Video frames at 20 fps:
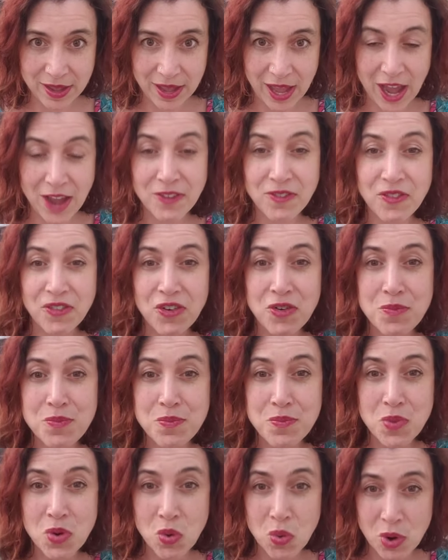And for
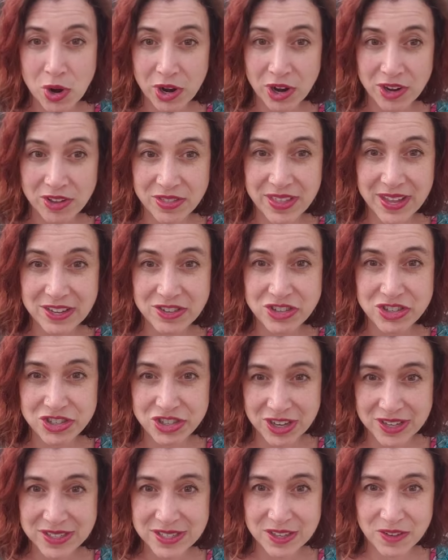more than
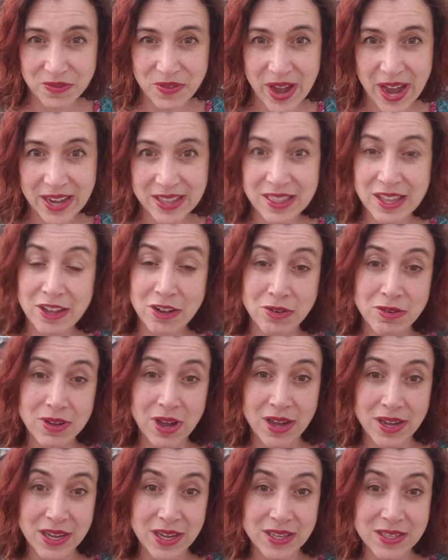just the fact that your
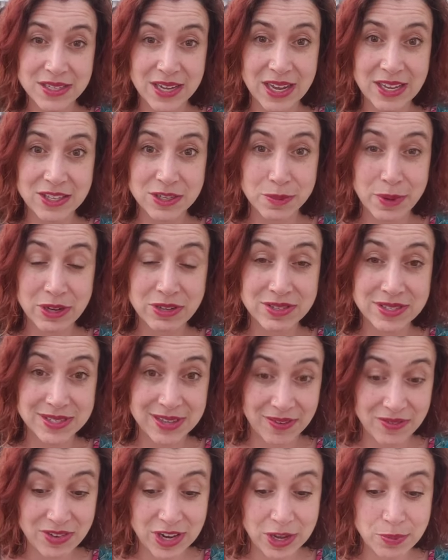gut contains about
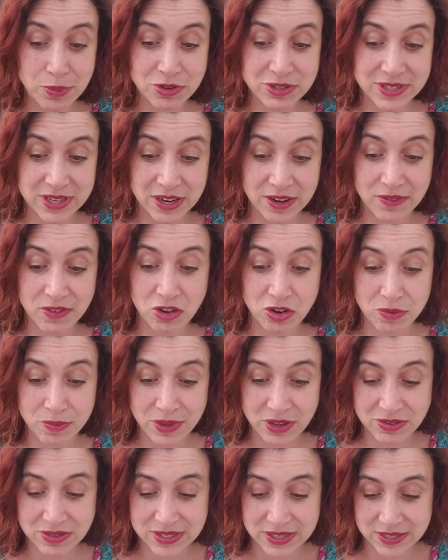70% of your
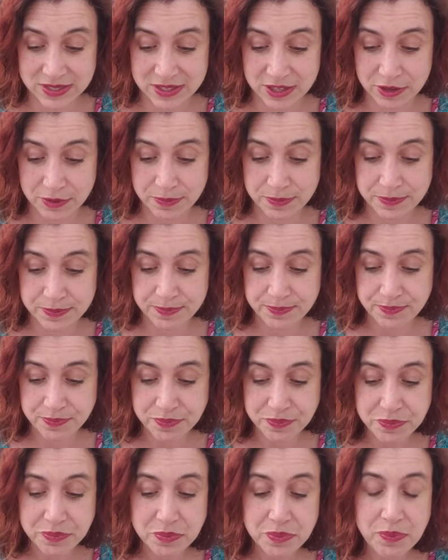immune system.
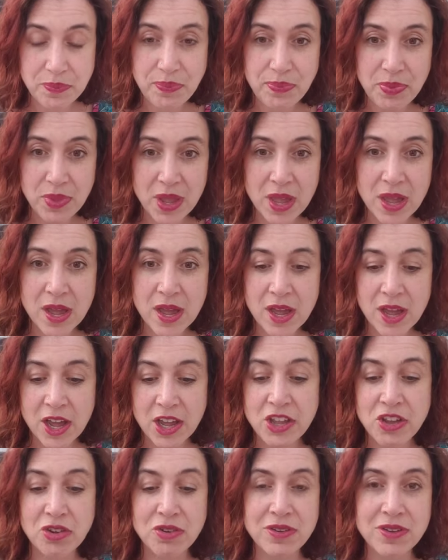
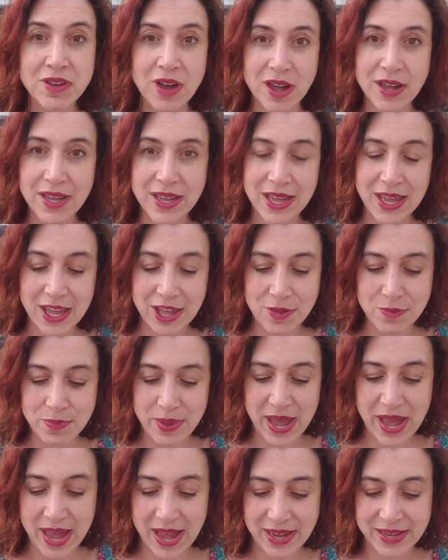Your gut
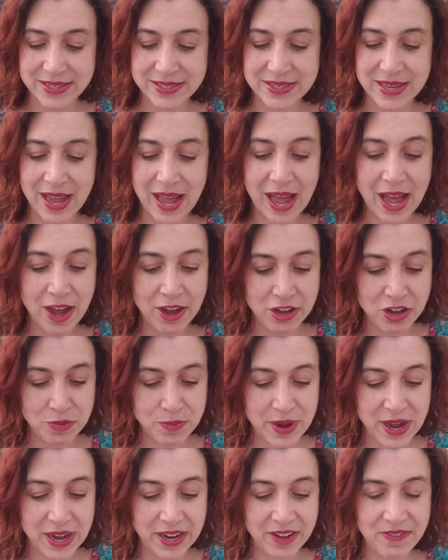impacts how your
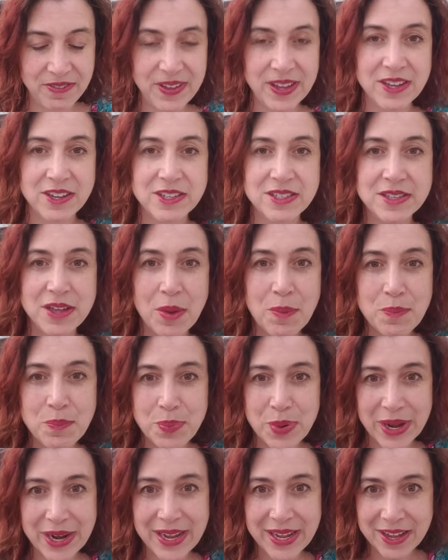body feels,
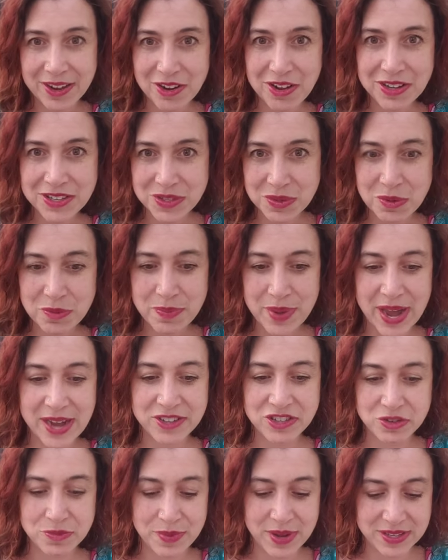but it can also
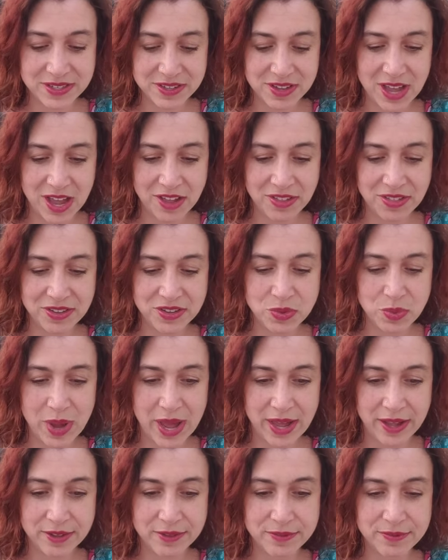impact your mental health as
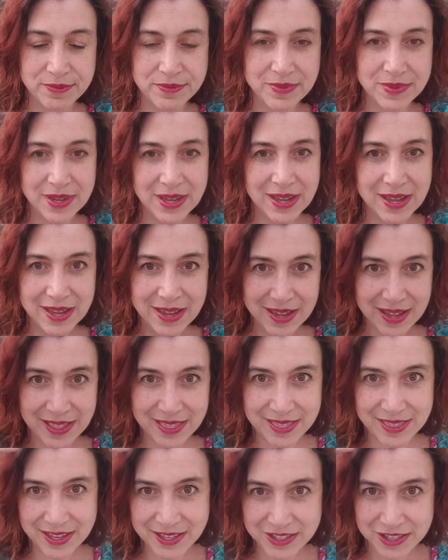well.
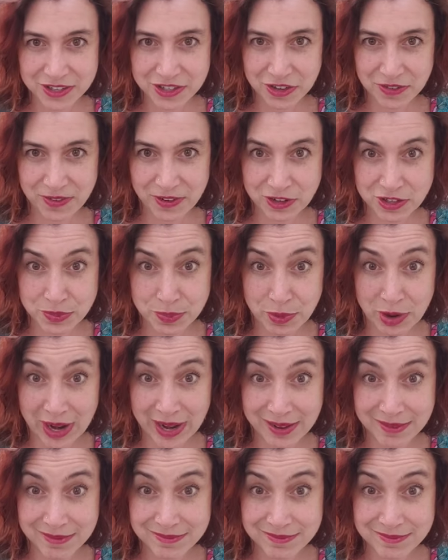This is your first brain.